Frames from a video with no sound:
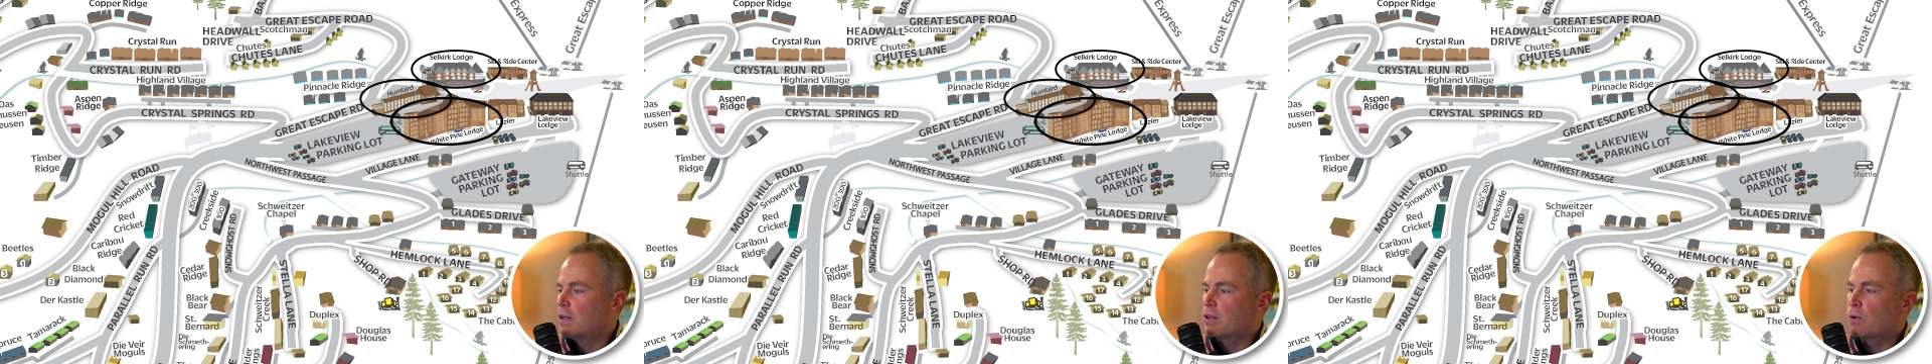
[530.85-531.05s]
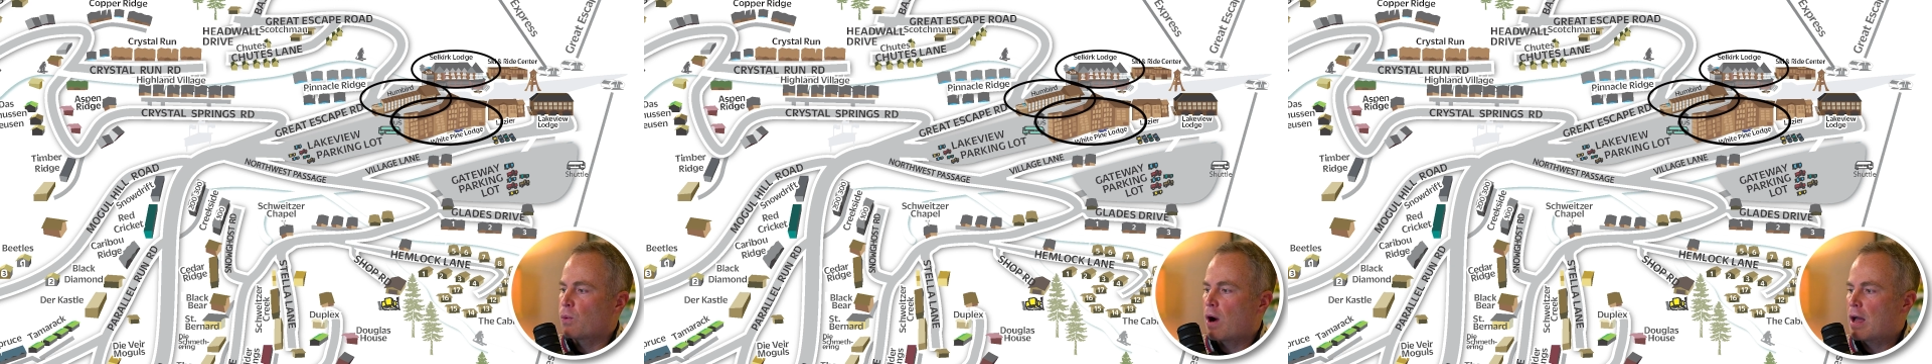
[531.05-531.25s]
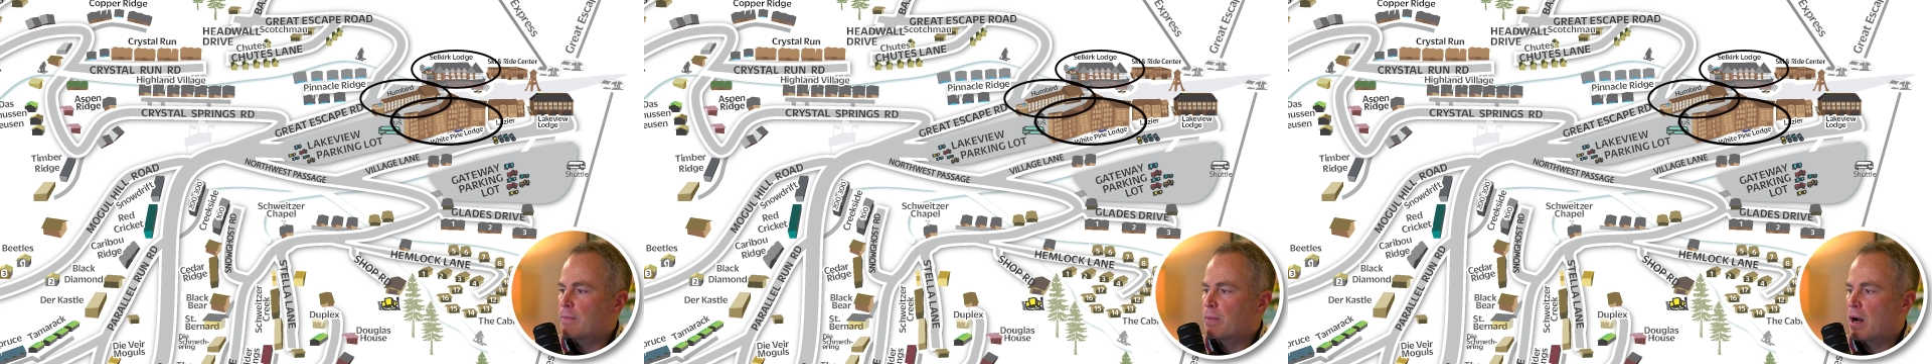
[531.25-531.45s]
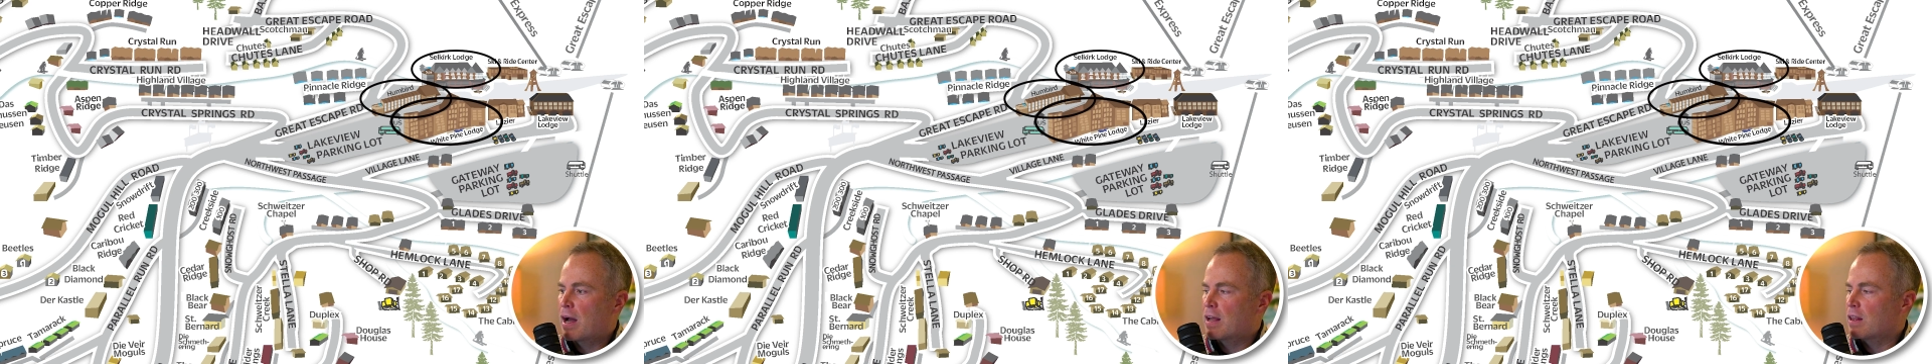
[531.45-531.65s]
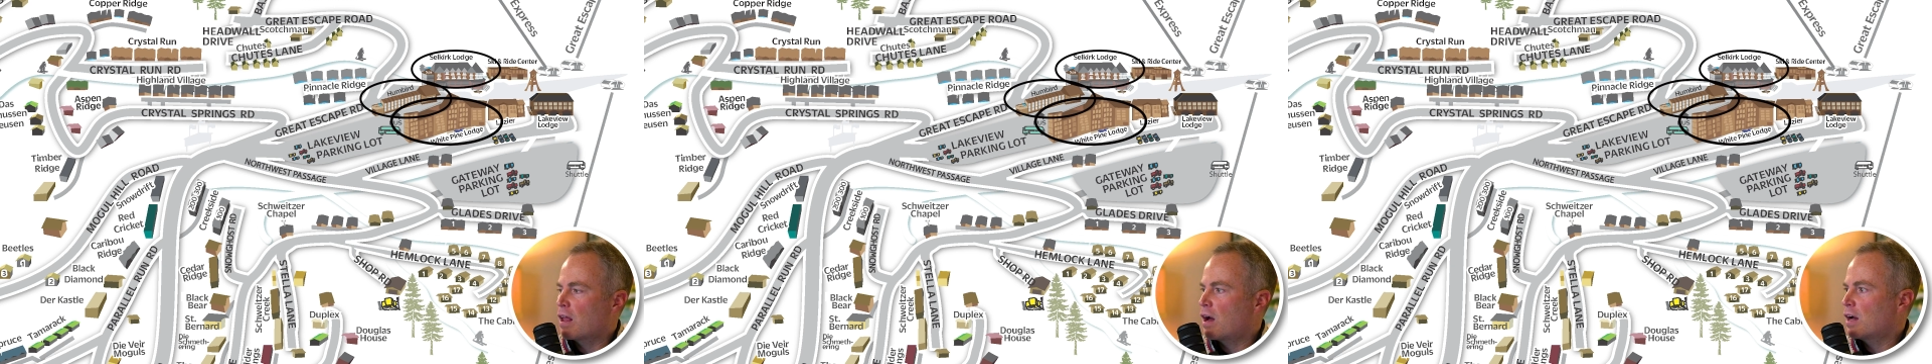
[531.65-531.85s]
The White
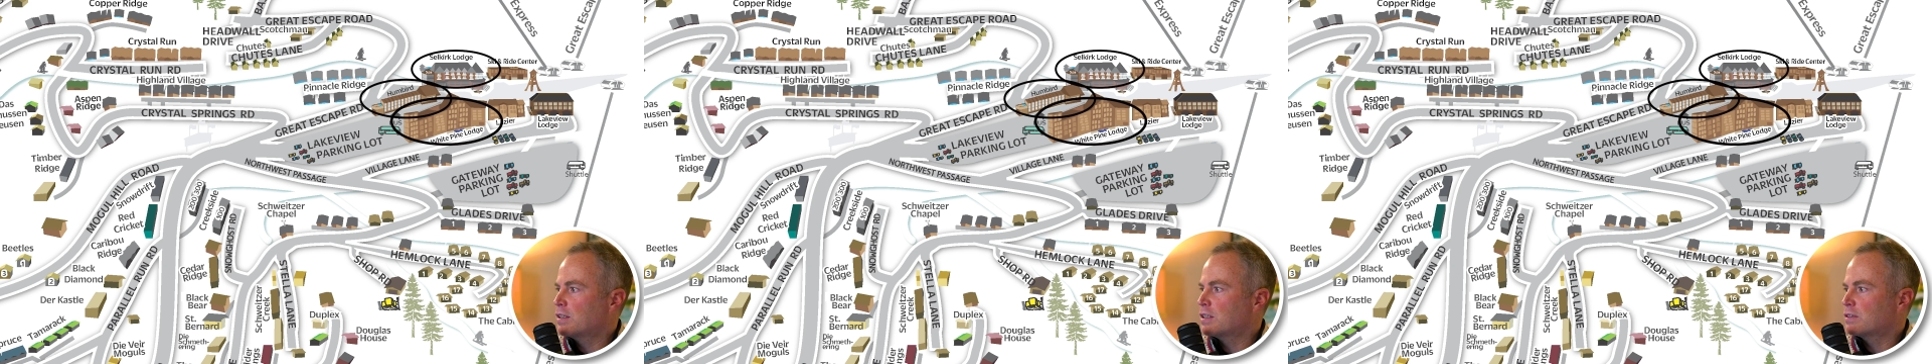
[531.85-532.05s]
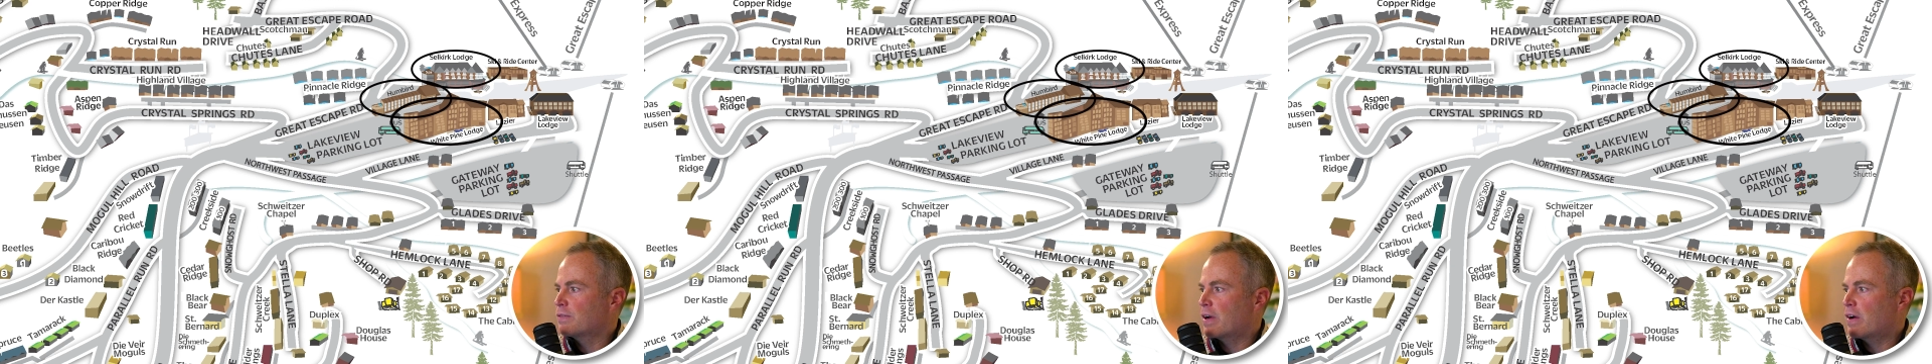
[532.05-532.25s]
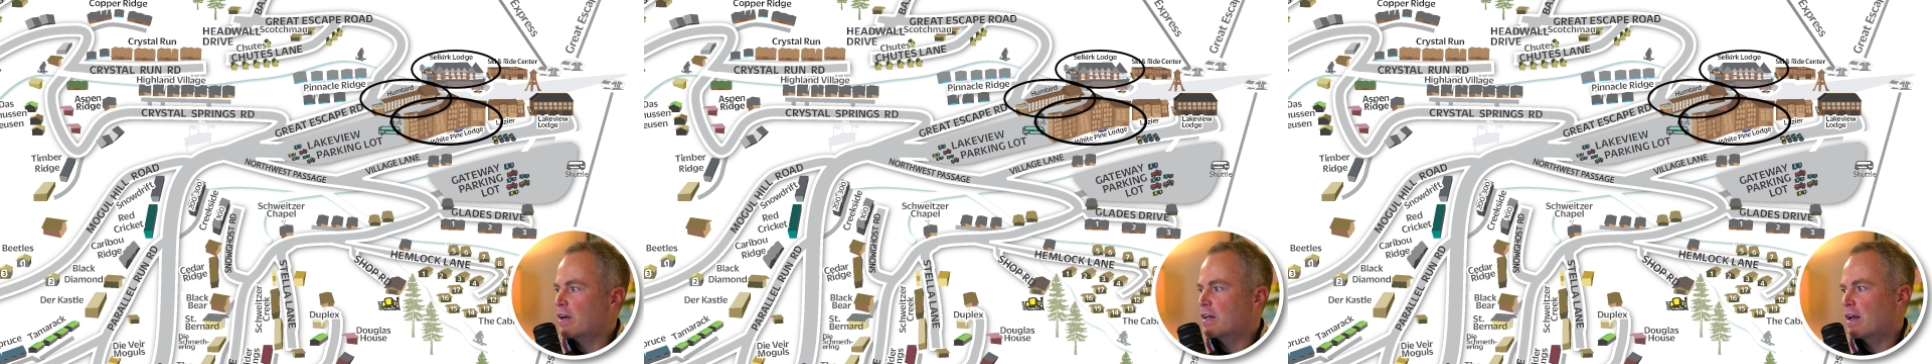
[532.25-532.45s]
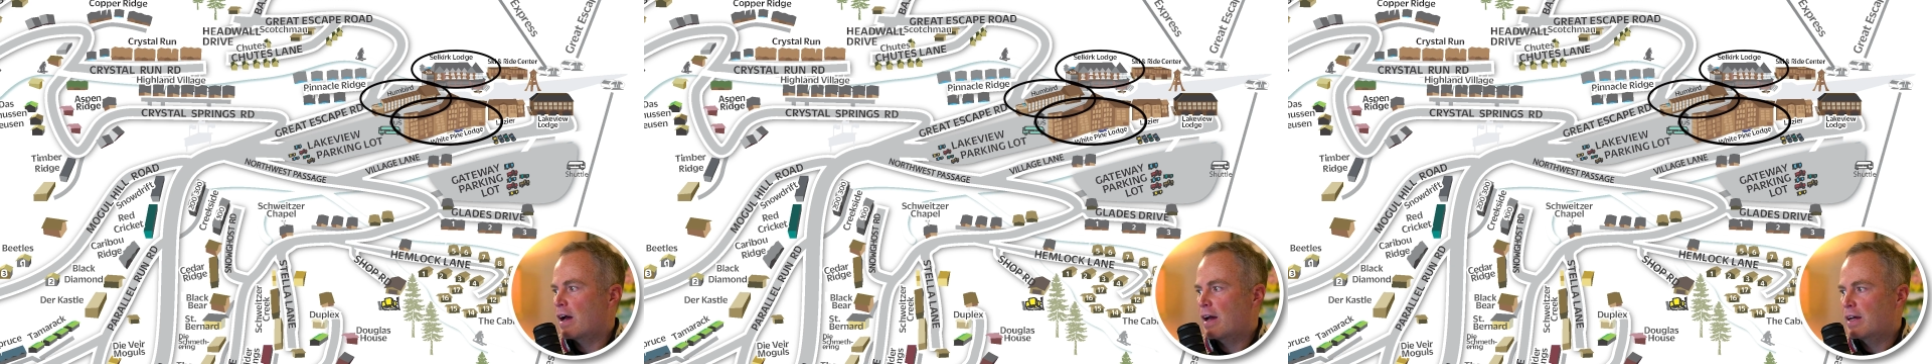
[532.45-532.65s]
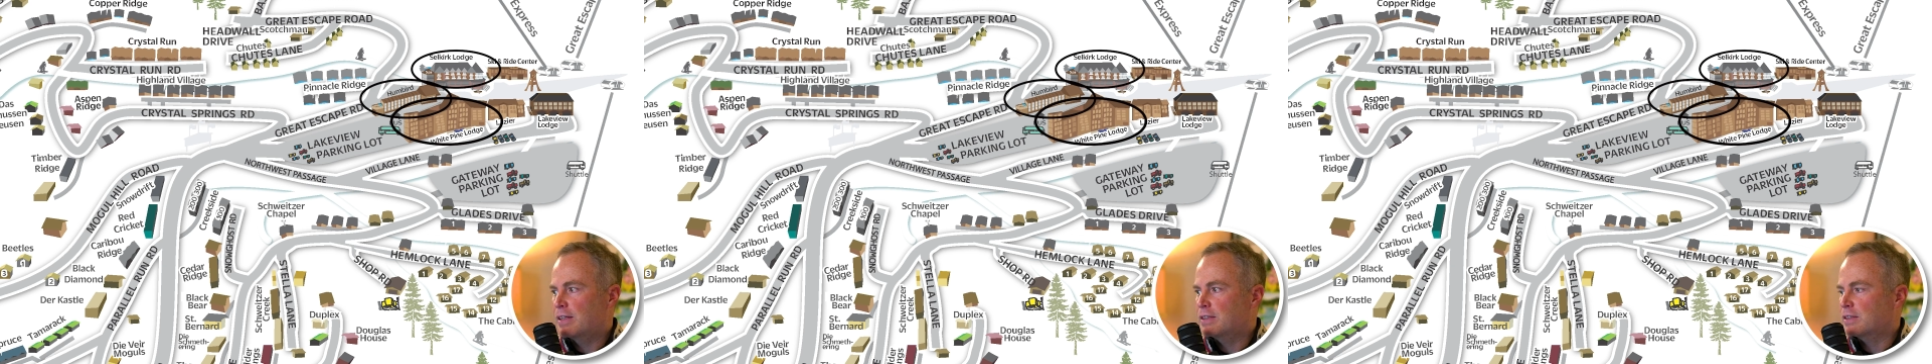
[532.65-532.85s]
Pine Lodge is very
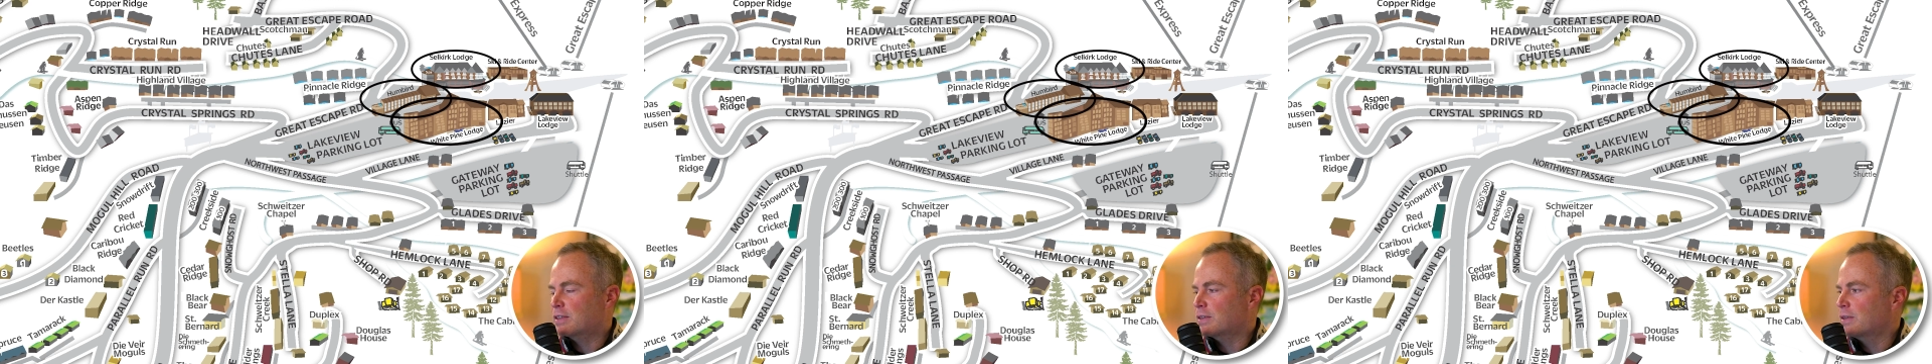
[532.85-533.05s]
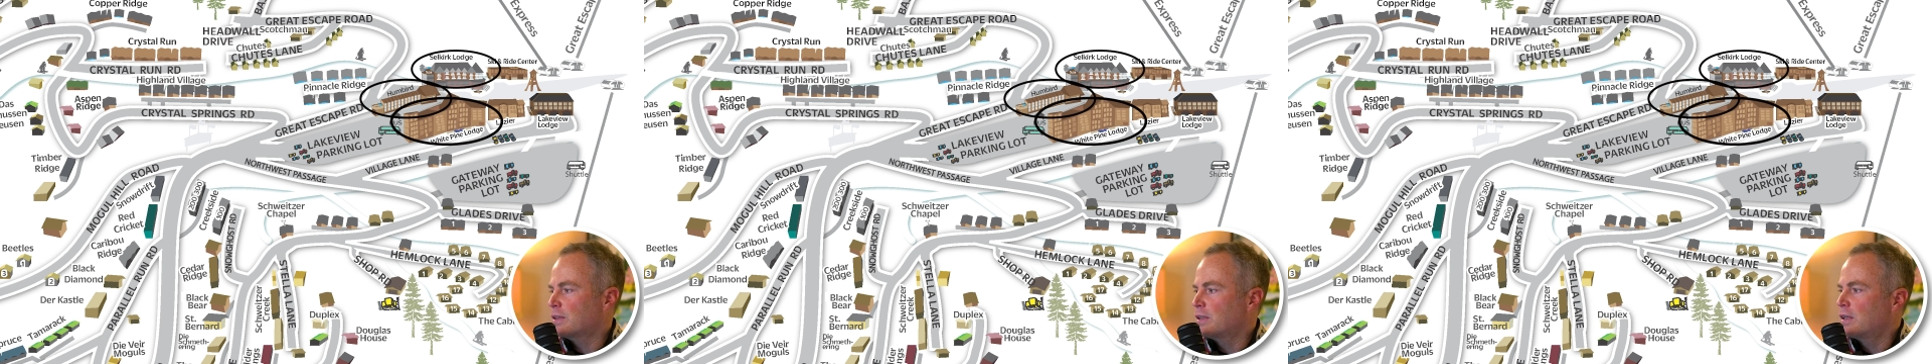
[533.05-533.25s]
nice.